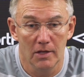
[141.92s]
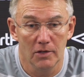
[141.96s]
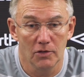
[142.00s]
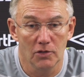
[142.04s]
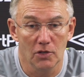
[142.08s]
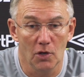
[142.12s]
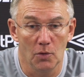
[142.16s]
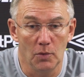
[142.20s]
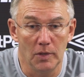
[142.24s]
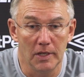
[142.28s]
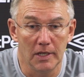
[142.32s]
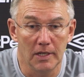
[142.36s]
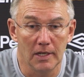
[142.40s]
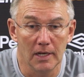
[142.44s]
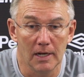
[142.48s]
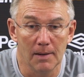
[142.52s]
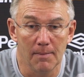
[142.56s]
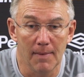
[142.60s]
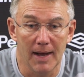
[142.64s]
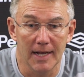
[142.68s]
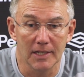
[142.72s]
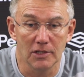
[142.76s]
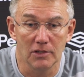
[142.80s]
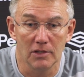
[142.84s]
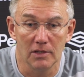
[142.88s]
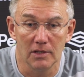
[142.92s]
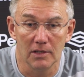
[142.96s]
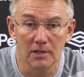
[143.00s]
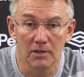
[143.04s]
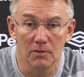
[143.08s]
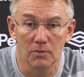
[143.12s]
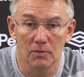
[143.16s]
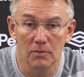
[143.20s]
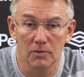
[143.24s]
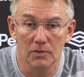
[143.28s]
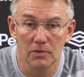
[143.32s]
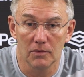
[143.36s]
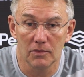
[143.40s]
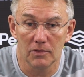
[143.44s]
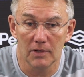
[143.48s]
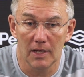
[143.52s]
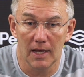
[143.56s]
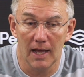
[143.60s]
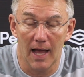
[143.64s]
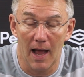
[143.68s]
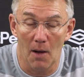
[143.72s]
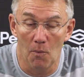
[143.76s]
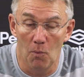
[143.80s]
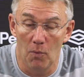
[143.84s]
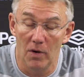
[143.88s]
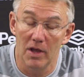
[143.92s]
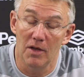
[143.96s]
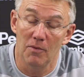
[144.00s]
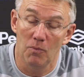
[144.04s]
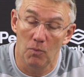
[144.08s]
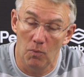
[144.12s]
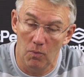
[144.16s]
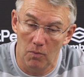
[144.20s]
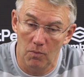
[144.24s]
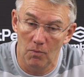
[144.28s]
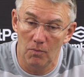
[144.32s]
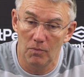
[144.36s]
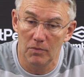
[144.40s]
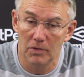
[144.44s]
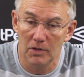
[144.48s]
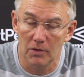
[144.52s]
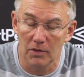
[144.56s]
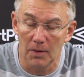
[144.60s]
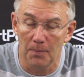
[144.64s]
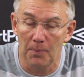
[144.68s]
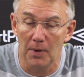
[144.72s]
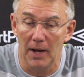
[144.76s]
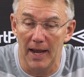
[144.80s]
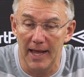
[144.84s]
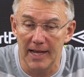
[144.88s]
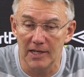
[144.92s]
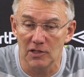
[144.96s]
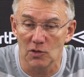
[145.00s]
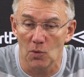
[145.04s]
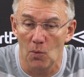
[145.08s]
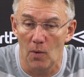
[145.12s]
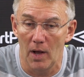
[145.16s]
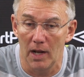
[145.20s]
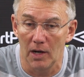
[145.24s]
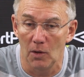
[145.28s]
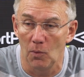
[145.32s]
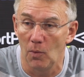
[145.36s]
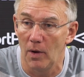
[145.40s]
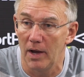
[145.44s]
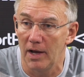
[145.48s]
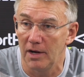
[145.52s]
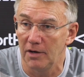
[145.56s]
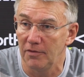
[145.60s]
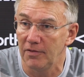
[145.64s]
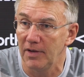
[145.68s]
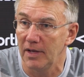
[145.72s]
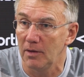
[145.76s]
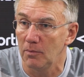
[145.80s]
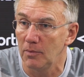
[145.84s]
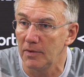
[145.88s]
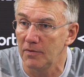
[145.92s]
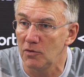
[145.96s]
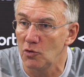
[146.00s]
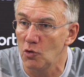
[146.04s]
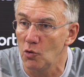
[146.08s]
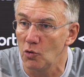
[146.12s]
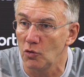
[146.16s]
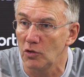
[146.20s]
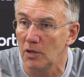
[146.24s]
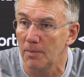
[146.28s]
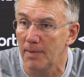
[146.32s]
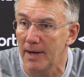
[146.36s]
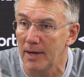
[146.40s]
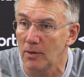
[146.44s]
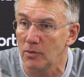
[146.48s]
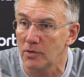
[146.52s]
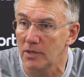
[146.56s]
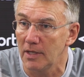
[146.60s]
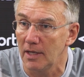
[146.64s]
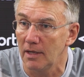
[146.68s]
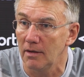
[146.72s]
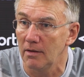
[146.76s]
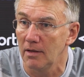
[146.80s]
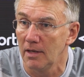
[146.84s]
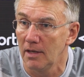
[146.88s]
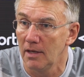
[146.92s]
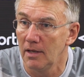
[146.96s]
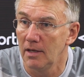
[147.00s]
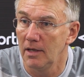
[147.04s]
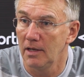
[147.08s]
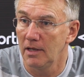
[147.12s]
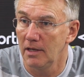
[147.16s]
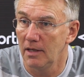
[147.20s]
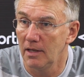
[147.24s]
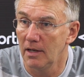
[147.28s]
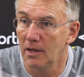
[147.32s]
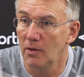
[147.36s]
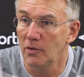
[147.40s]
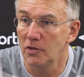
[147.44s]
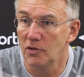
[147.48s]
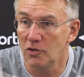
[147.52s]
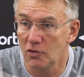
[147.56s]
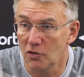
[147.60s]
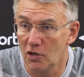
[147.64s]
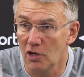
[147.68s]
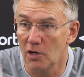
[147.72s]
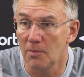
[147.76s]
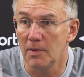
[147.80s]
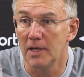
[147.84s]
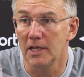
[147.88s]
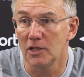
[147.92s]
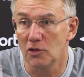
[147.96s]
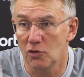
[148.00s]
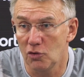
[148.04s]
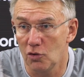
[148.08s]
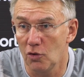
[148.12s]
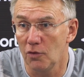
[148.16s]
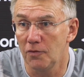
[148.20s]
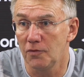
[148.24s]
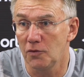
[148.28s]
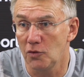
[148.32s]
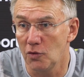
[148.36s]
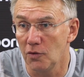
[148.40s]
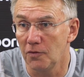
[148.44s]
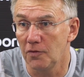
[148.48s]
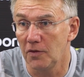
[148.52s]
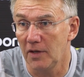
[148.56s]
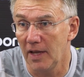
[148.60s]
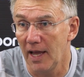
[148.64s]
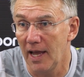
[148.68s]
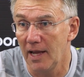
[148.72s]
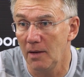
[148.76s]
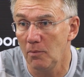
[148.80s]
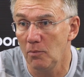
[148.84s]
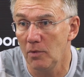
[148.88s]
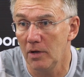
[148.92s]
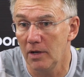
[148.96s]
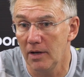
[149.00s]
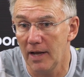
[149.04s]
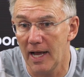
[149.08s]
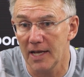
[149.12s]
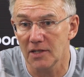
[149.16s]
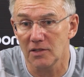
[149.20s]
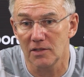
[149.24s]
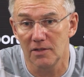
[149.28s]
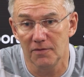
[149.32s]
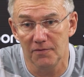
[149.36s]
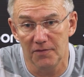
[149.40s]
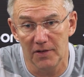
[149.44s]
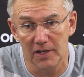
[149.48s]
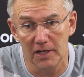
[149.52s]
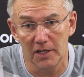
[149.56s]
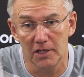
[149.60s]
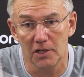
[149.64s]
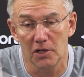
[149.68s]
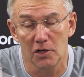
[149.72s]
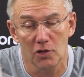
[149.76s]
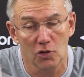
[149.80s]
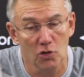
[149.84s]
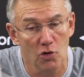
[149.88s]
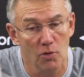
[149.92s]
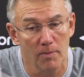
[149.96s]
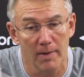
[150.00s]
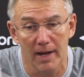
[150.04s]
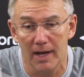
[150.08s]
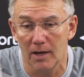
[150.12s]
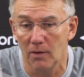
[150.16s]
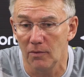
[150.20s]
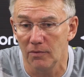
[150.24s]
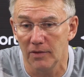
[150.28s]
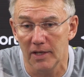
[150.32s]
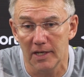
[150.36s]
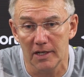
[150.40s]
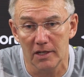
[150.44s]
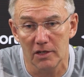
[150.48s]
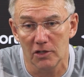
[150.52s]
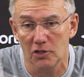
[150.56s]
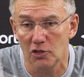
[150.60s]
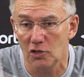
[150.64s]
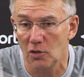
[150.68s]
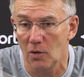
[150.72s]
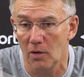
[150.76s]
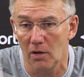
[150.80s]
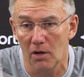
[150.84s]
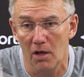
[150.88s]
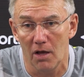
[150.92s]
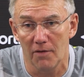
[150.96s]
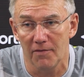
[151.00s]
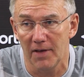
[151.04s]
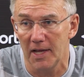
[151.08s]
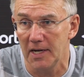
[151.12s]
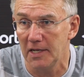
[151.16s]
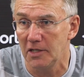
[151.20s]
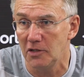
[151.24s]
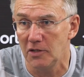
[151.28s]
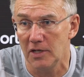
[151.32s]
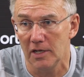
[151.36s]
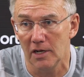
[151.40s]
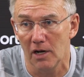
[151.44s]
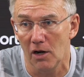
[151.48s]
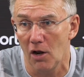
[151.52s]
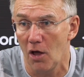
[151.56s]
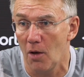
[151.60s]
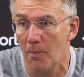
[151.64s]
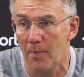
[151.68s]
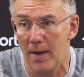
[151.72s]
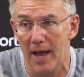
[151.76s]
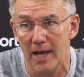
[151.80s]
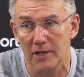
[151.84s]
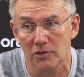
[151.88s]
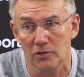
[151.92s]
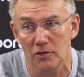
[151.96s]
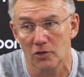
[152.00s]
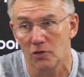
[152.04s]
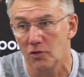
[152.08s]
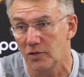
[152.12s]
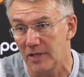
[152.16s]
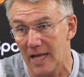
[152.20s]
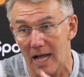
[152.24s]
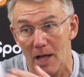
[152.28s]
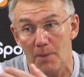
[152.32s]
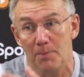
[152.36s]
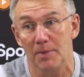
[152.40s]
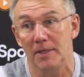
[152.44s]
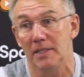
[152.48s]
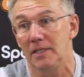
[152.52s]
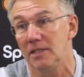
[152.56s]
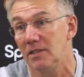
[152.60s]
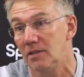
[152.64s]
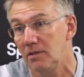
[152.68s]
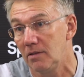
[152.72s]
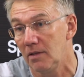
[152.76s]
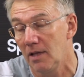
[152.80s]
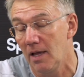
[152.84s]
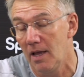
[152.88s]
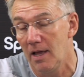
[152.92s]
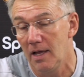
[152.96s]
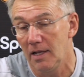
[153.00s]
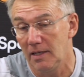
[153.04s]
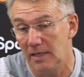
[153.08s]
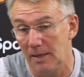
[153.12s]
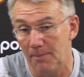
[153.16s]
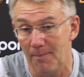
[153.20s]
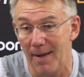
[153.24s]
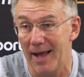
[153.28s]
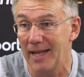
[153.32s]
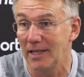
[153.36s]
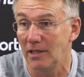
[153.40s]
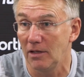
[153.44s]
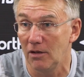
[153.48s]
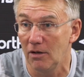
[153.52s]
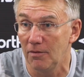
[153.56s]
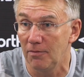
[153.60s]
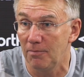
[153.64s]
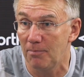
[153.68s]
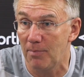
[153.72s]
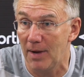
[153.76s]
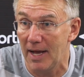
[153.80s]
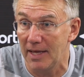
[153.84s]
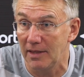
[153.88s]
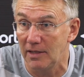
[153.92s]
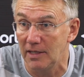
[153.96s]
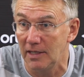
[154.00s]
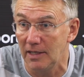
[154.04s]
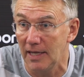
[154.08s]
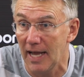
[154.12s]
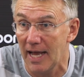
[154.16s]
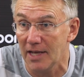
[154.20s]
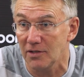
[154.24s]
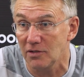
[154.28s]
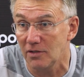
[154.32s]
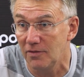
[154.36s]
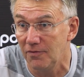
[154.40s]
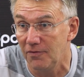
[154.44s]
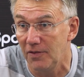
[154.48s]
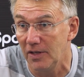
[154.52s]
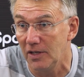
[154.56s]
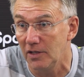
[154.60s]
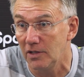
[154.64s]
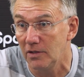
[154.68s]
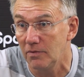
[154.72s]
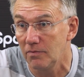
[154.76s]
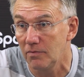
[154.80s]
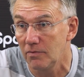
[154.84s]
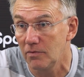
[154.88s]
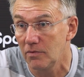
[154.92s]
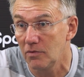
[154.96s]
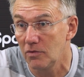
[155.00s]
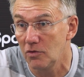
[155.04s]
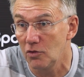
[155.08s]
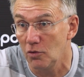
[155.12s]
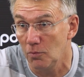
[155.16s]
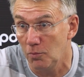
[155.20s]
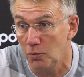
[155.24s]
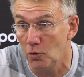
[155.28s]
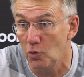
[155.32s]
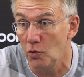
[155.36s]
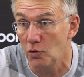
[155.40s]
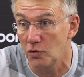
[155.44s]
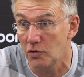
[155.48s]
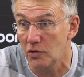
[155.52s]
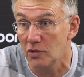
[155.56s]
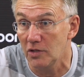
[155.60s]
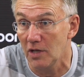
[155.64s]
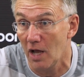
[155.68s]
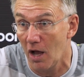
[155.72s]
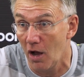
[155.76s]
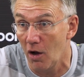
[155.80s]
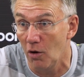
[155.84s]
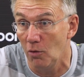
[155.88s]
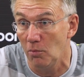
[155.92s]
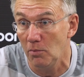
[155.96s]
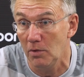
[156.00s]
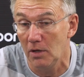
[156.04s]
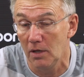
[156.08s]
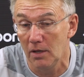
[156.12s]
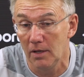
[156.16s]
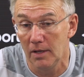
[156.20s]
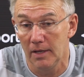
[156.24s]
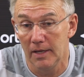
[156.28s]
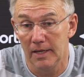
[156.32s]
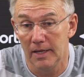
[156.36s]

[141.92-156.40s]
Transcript: So you can imagine that, and we're, you know, the players are well aware of it. We've talked about it. You know, this is going to be a tough, tough game where Aston Villa are going to come out and they're going to show a lot of energy and a lot of passion, because that will be demanded by the Aston Villa supporters at home.